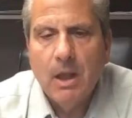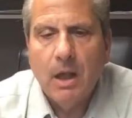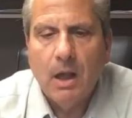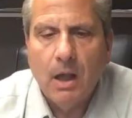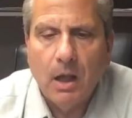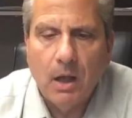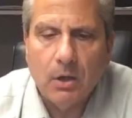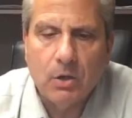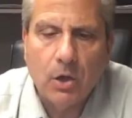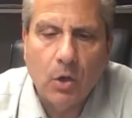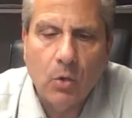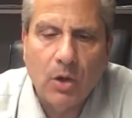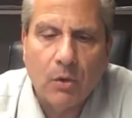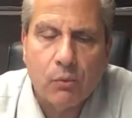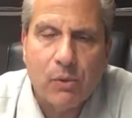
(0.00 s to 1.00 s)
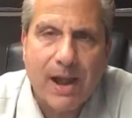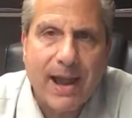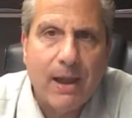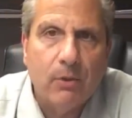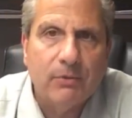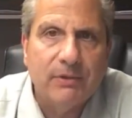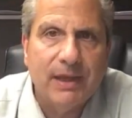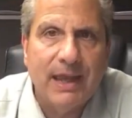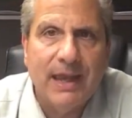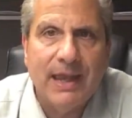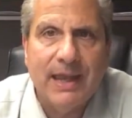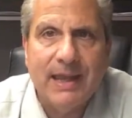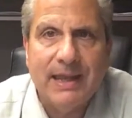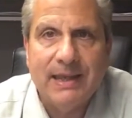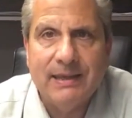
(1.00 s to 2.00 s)
go around
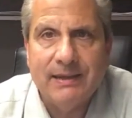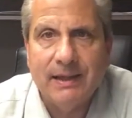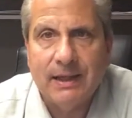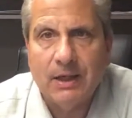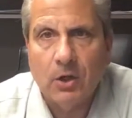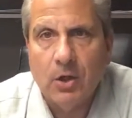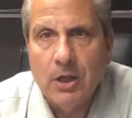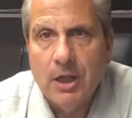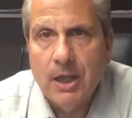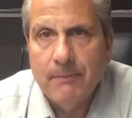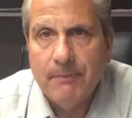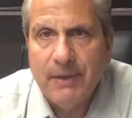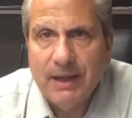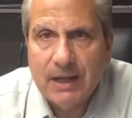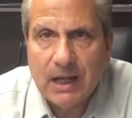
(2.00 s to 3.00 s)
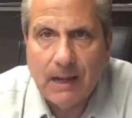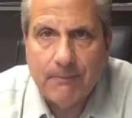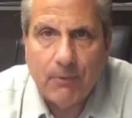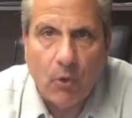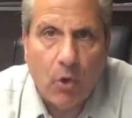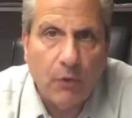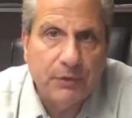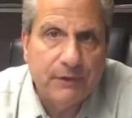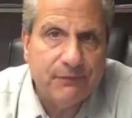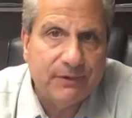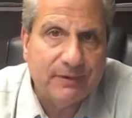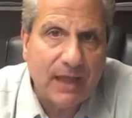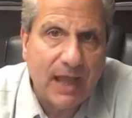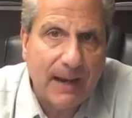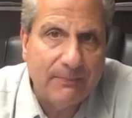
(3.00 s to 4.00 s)
and pick up all
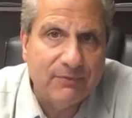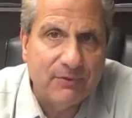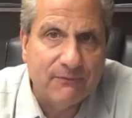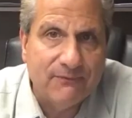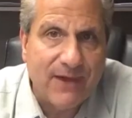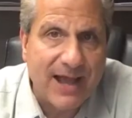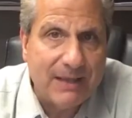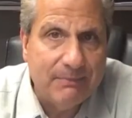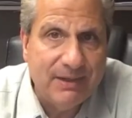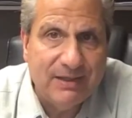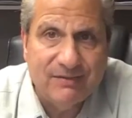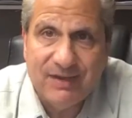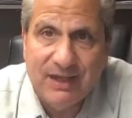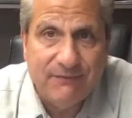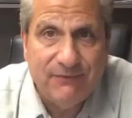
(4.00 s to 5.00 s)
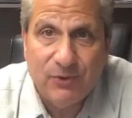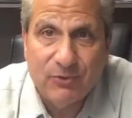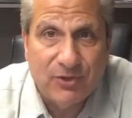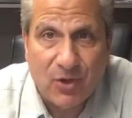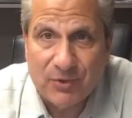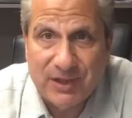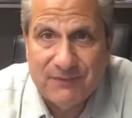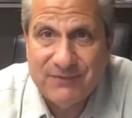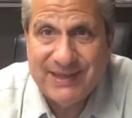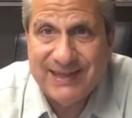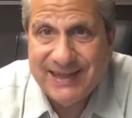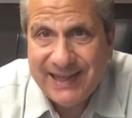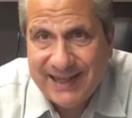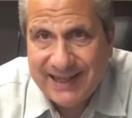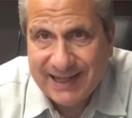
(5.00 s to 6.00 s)
different types of vitamins if you don't even
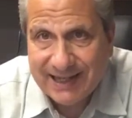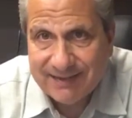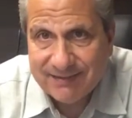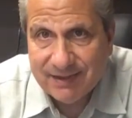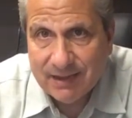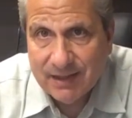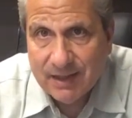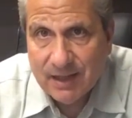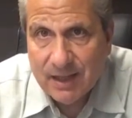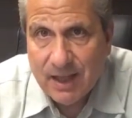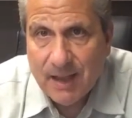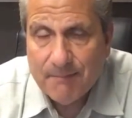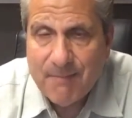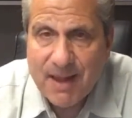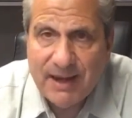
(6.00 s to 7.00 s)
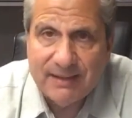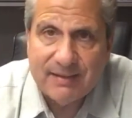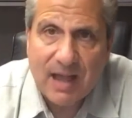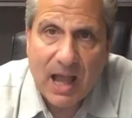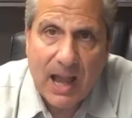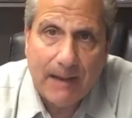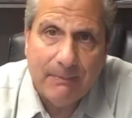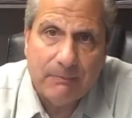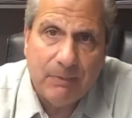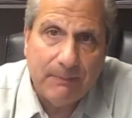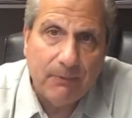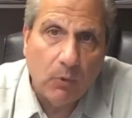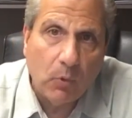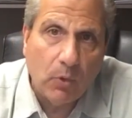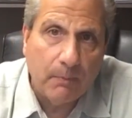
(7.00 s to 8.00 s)
need it. Many times
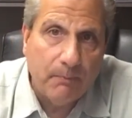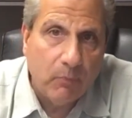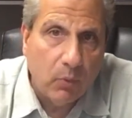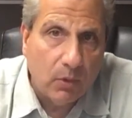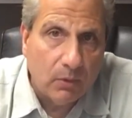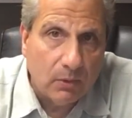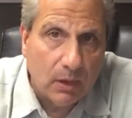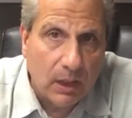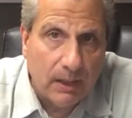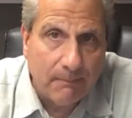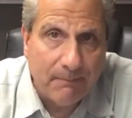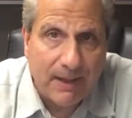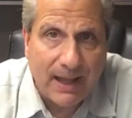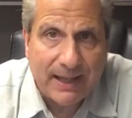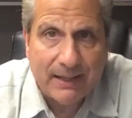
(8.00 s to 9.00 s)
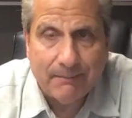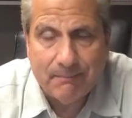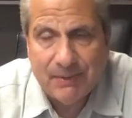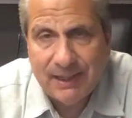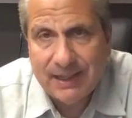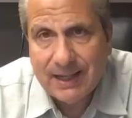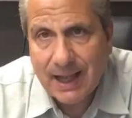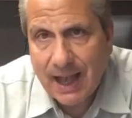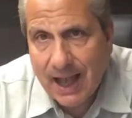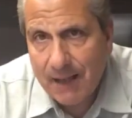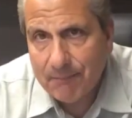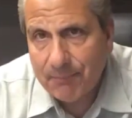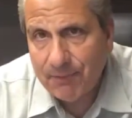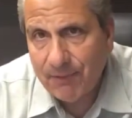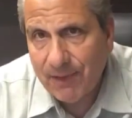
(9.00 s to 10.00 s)
people will buy a B
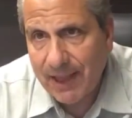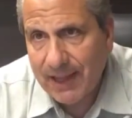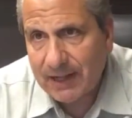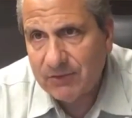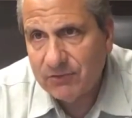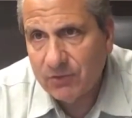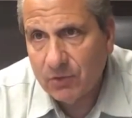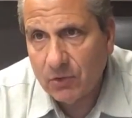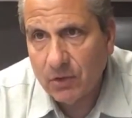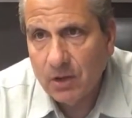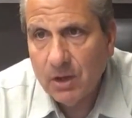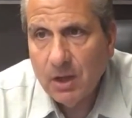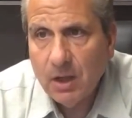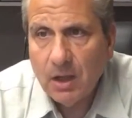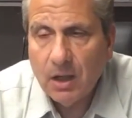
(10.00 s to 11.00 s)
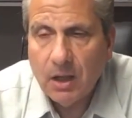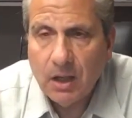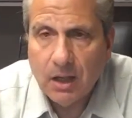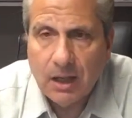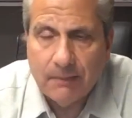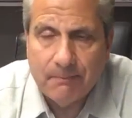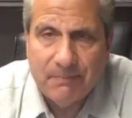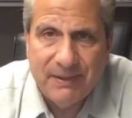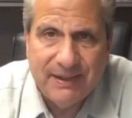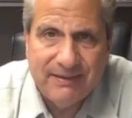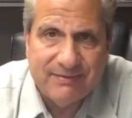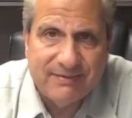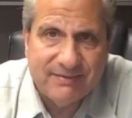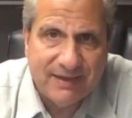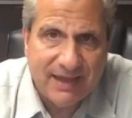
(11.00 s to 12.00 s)
complex or a
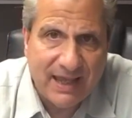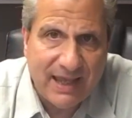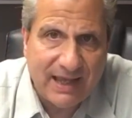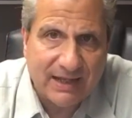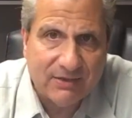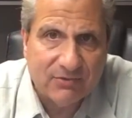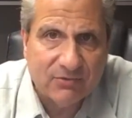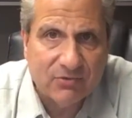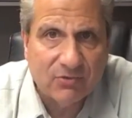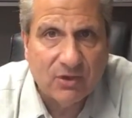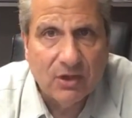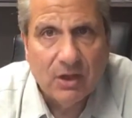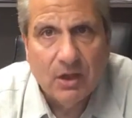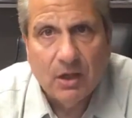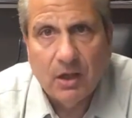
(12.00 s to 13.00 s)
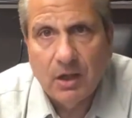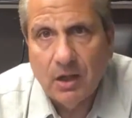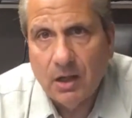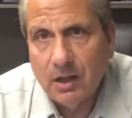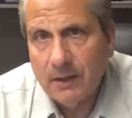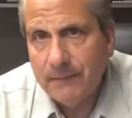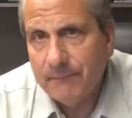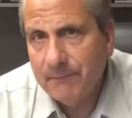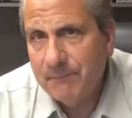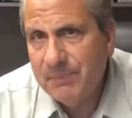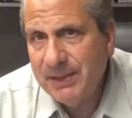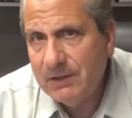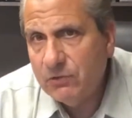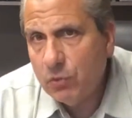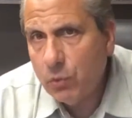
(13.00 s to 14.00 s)
B6,
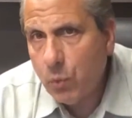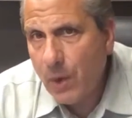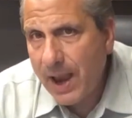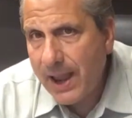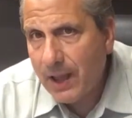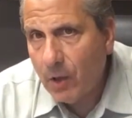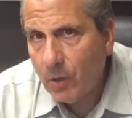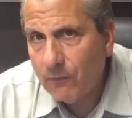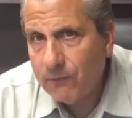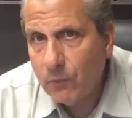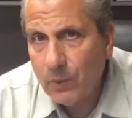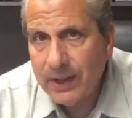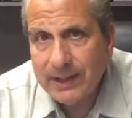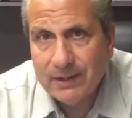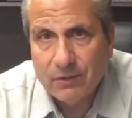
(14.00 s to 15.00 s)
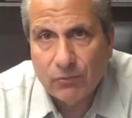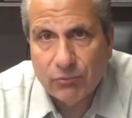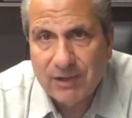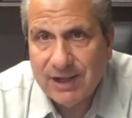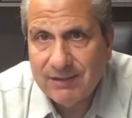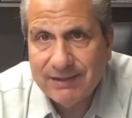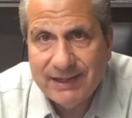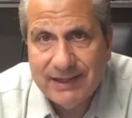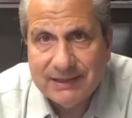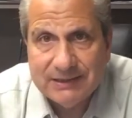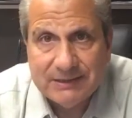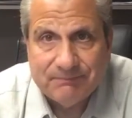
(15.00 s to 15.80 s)
B12, when really